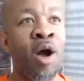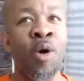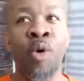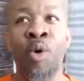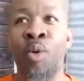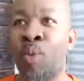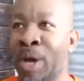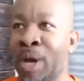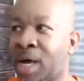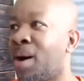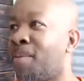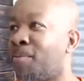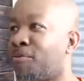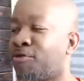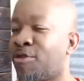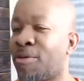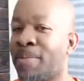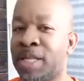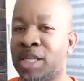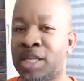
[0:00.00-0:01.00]
we come
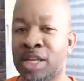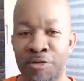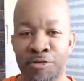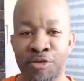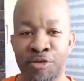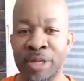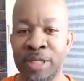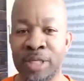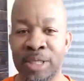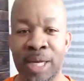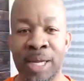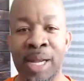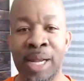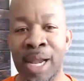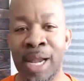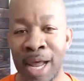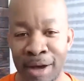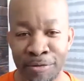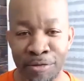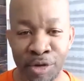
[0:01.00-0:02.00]
from a different
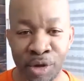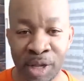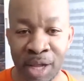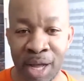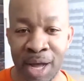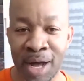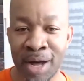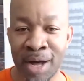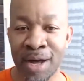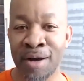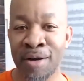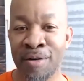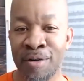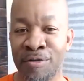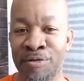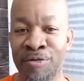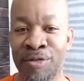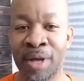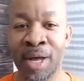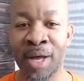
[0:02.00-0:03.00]
level of,